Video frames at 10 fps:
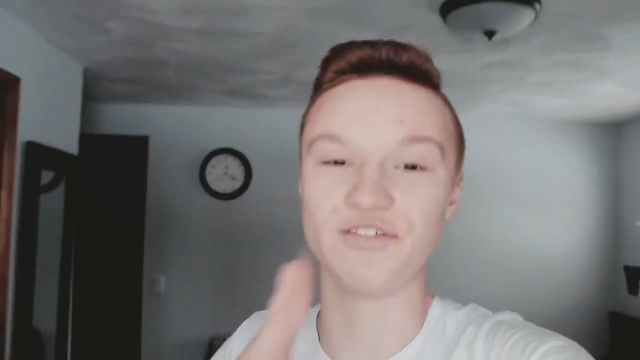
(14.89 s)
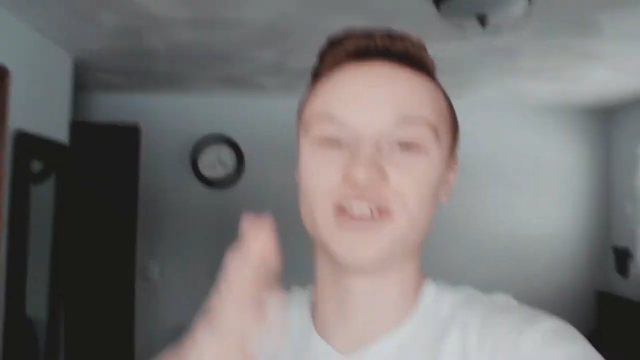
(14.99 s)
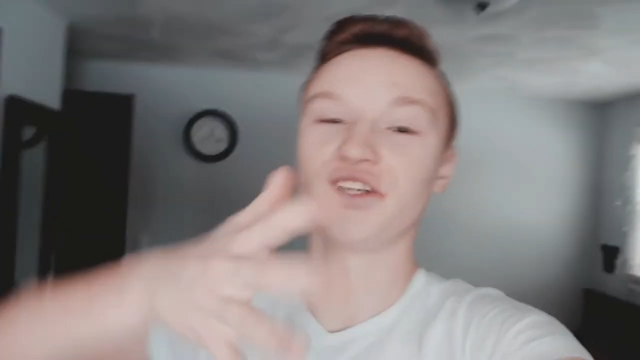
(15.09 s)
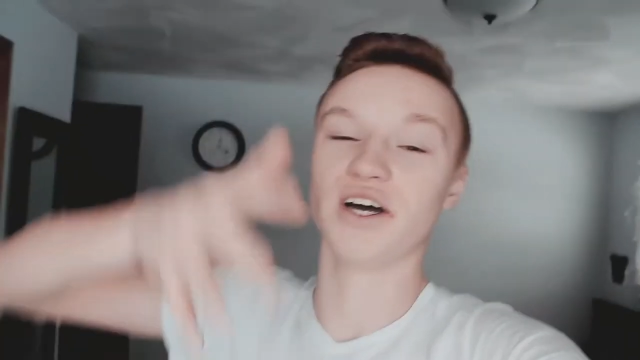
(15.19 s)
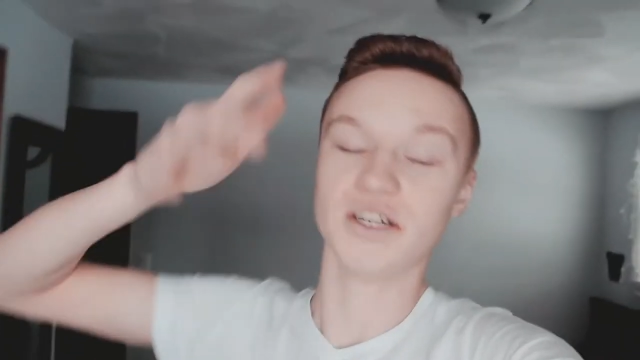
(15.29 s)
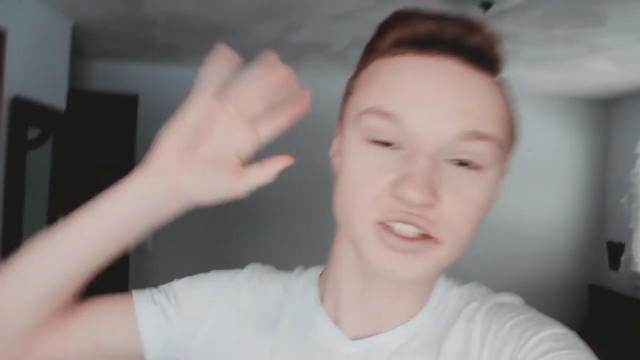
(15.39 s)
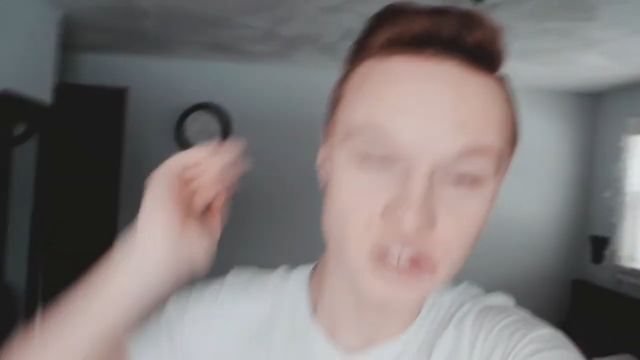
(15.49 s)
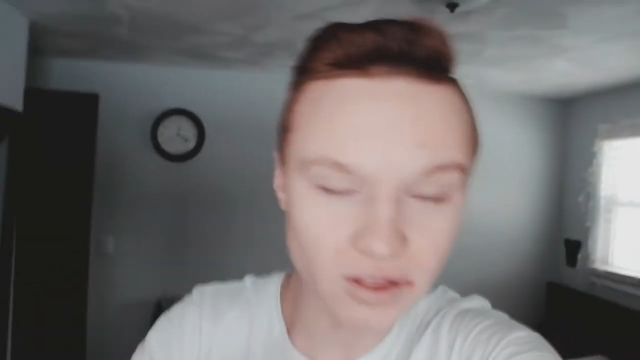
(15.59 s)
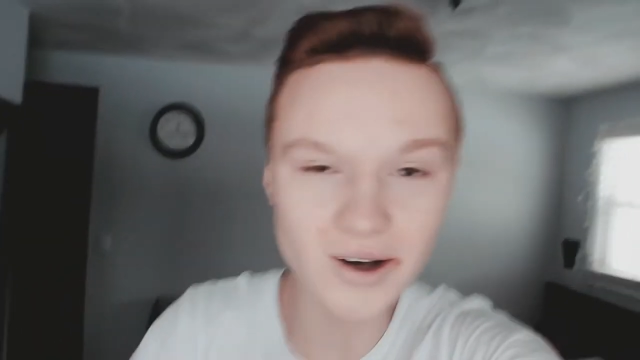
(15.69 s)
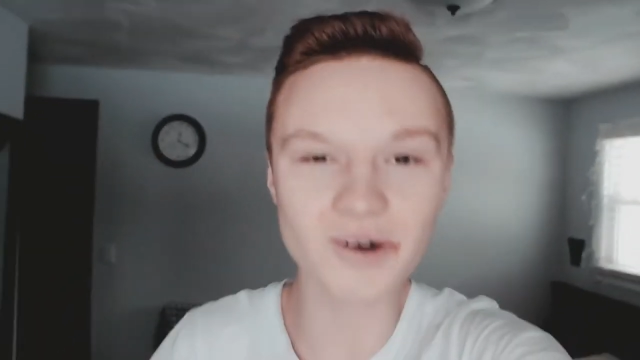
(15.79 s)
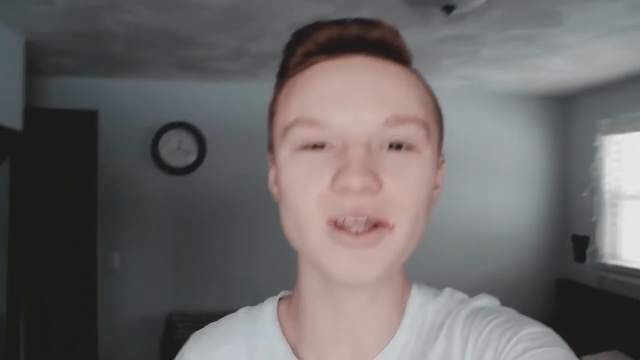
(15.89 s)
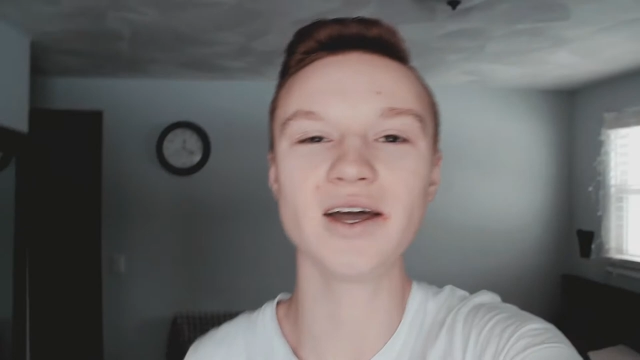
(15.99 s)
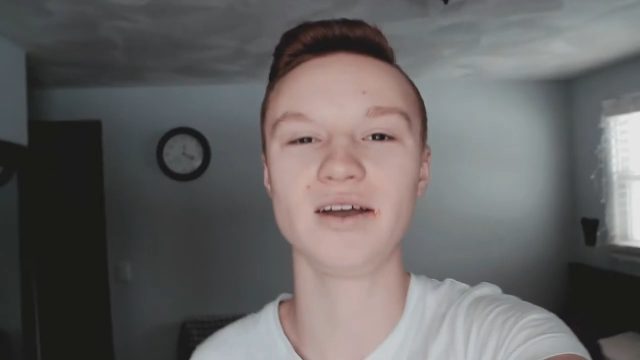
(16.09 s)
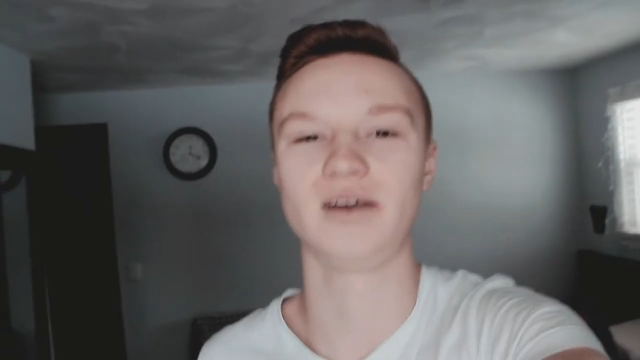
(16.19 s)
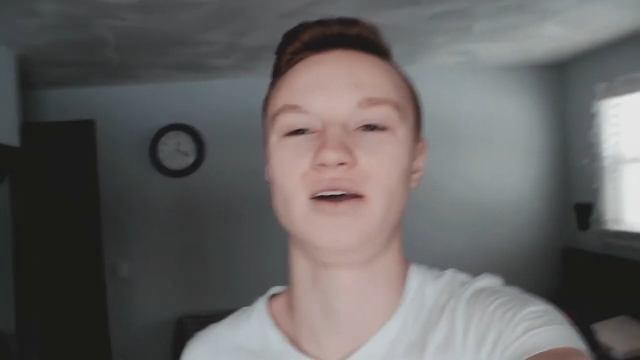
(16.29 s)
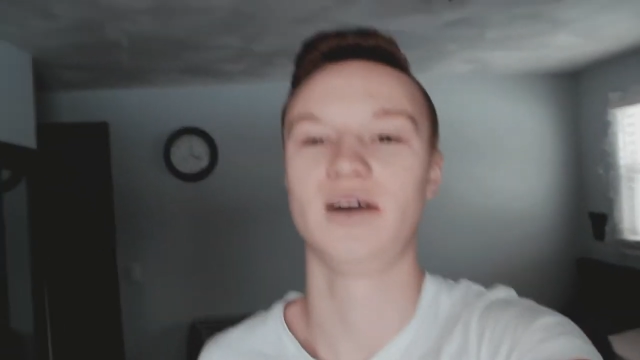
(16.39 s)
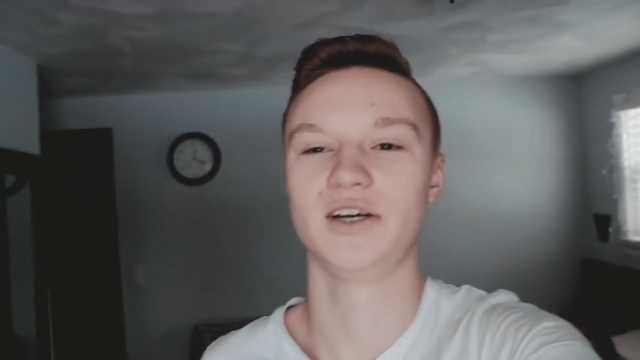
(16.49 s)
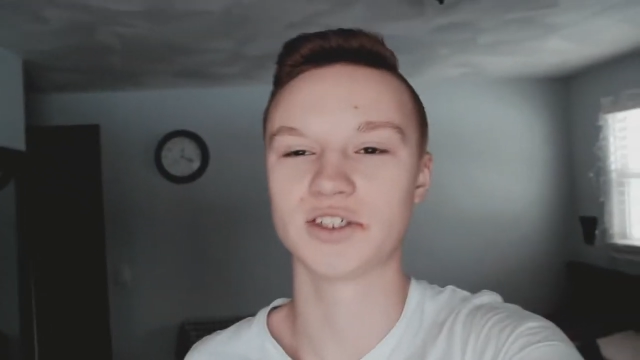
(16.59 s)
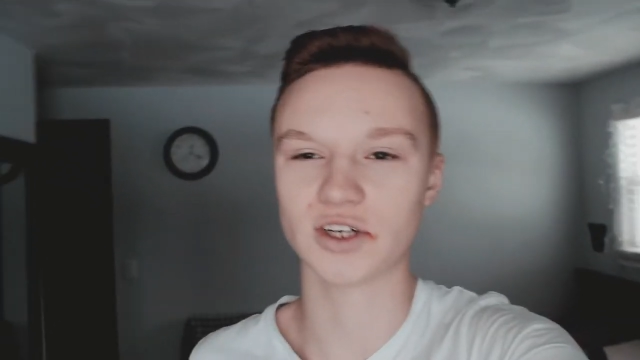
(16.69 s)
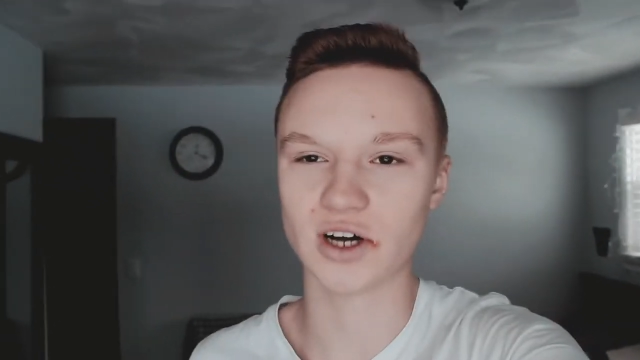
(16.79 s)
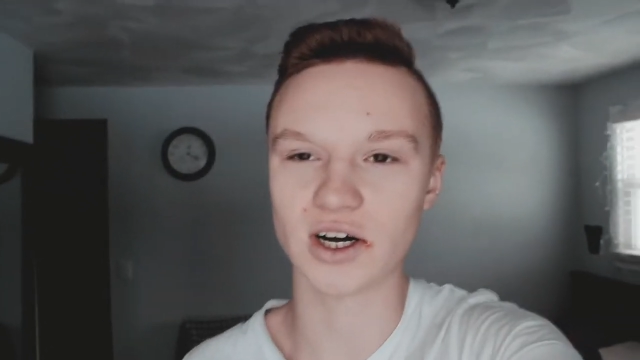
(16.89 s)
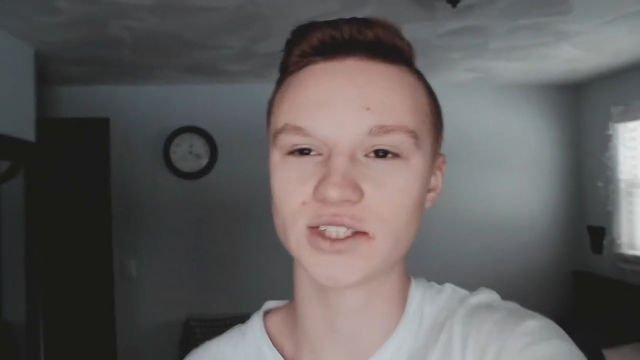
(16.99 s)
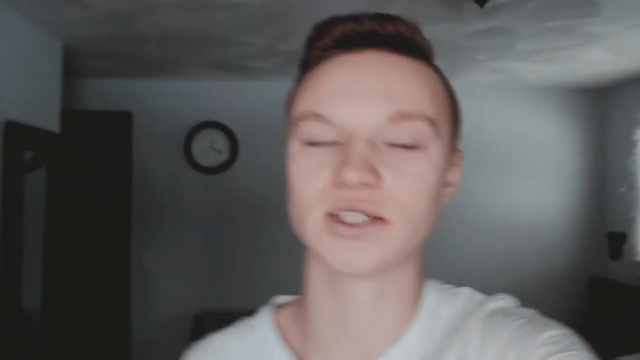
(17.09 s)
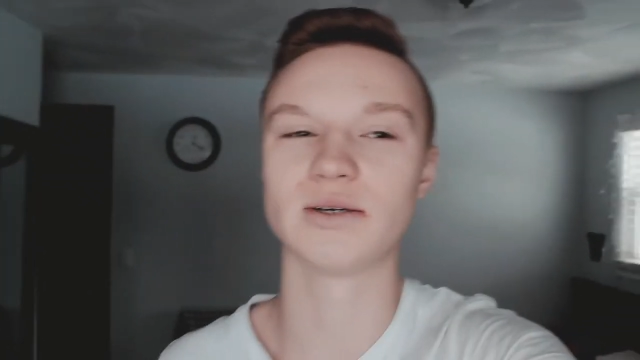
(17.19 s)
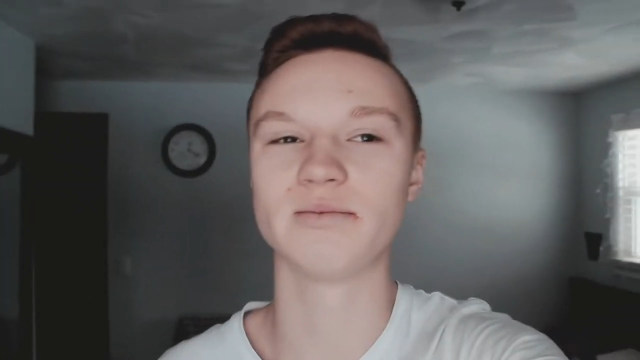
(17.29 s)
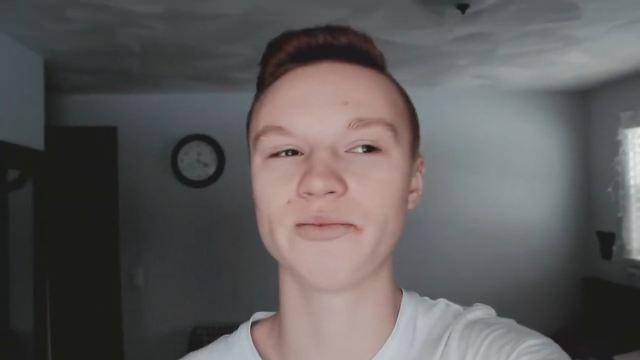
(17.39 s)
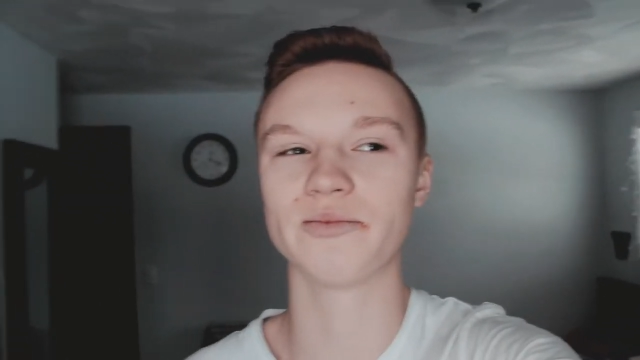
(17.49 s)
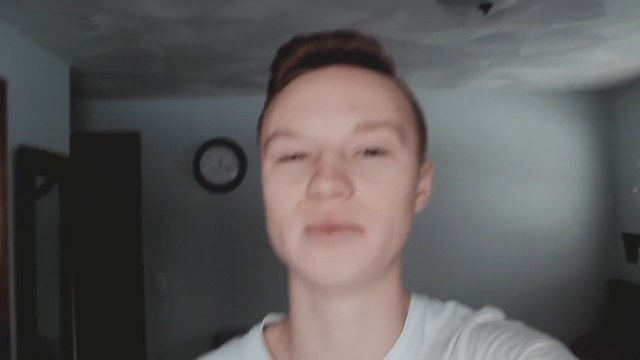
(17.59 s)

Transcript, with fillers: officially a snow day. It's awesome.